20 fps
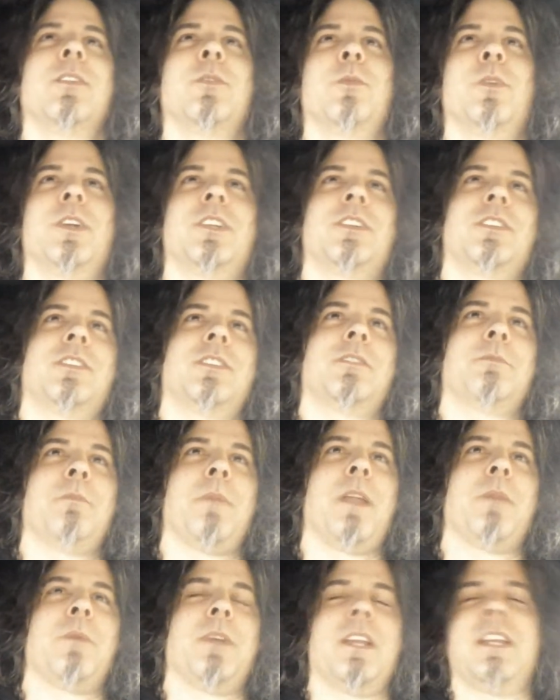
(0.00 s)
which
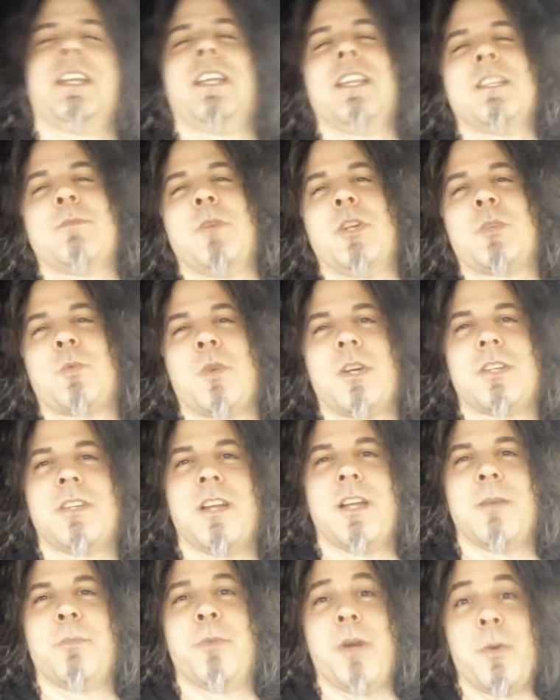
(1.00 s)
meant we didn't get as much
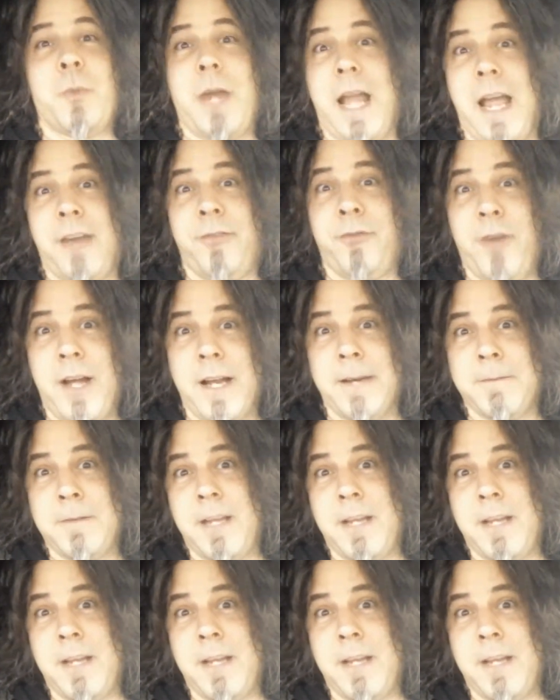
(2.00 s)
work done, but we had